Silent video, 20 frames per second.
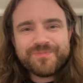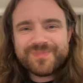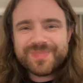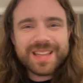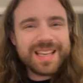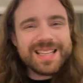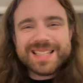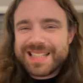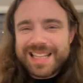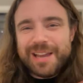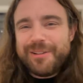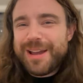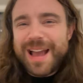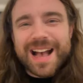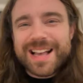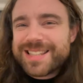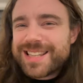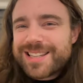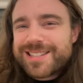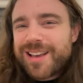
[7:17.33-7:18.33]
he clearly
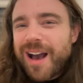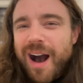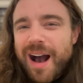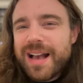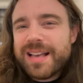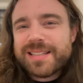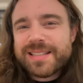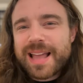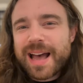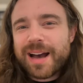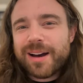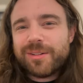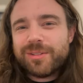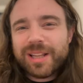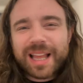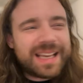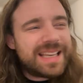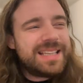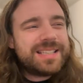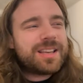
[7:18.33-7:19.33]
has his guys now.
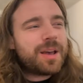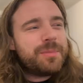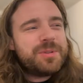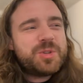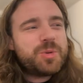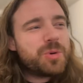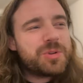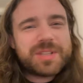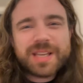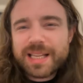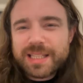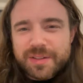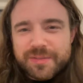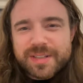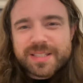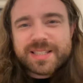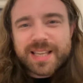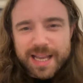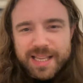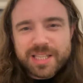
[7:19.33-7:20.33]
Like, he's coming towards the end of
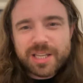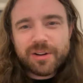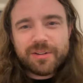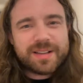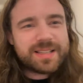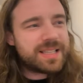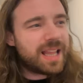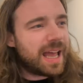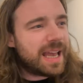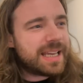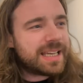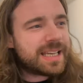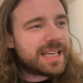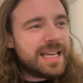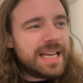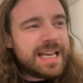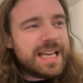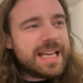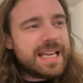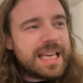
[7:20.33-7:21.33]
his tenure. It's like,
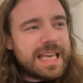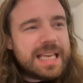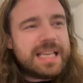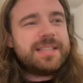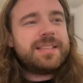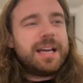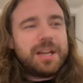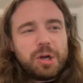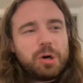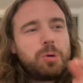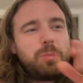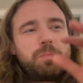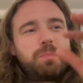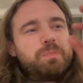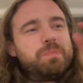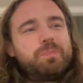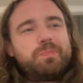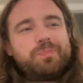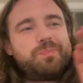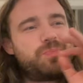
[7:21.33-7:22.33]
he's that old
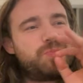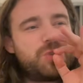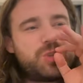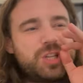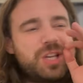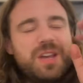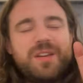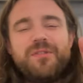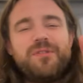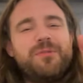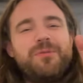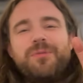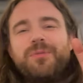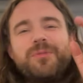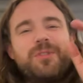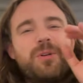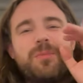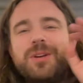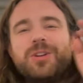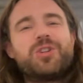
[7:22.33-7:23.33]
chief
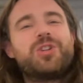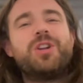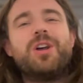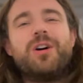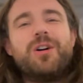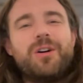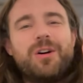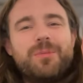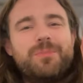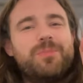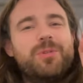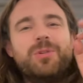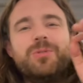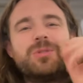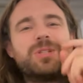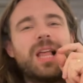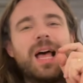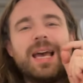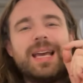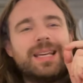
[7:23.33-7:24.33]
commissioner
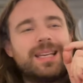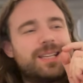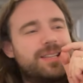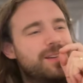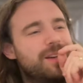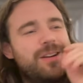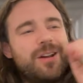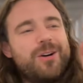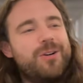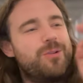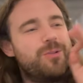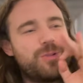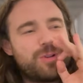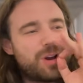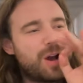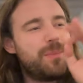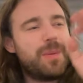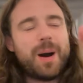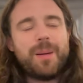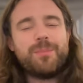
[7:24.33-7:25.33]
who's like,
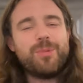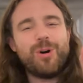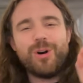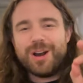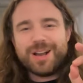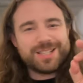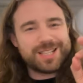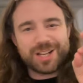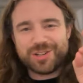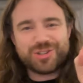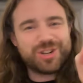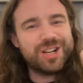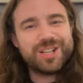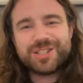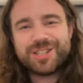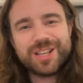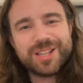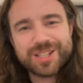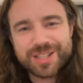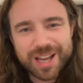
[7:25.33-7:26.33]
come on, boys, I trust
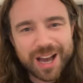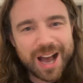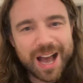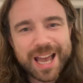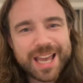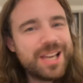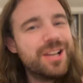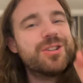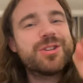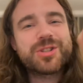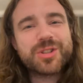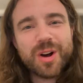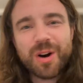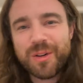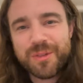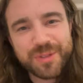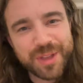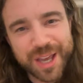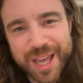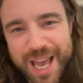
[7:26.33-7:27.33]
this guy. He'll
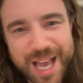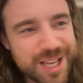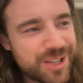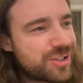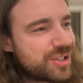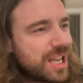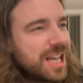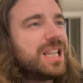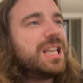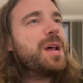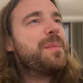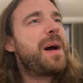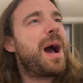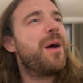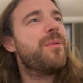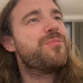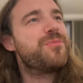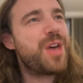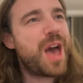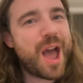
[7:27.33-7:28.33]
solve the case. Send him
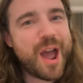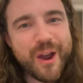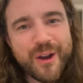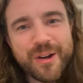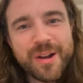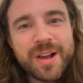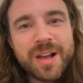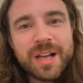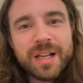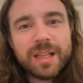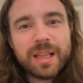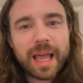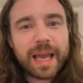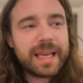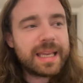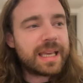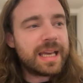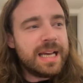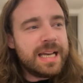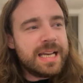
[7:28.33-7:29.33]
out there. Like,